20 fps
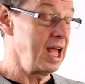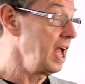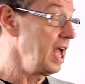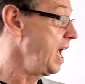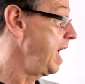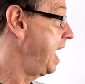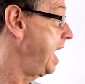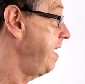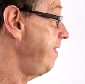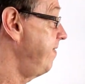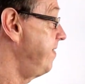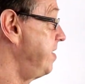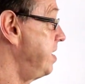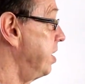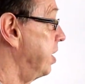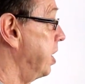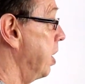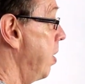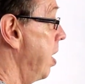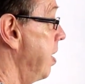If you
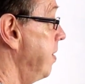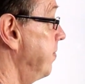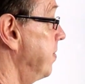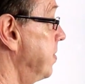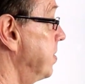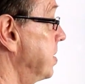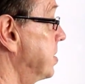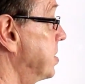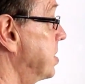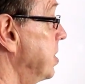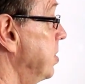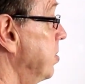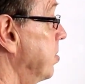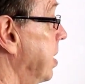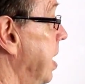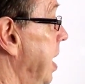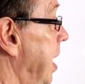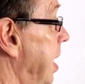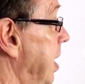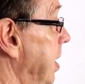go over the 2
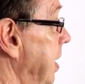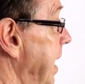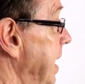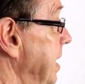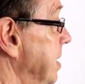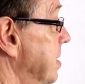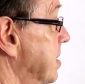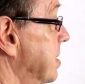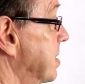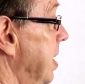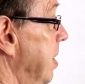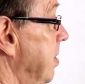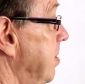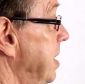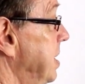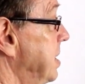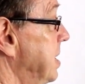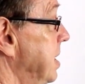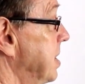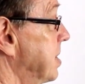car lengths, so
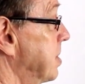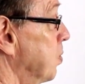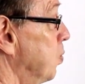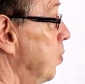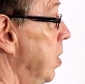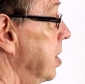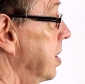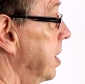this is 1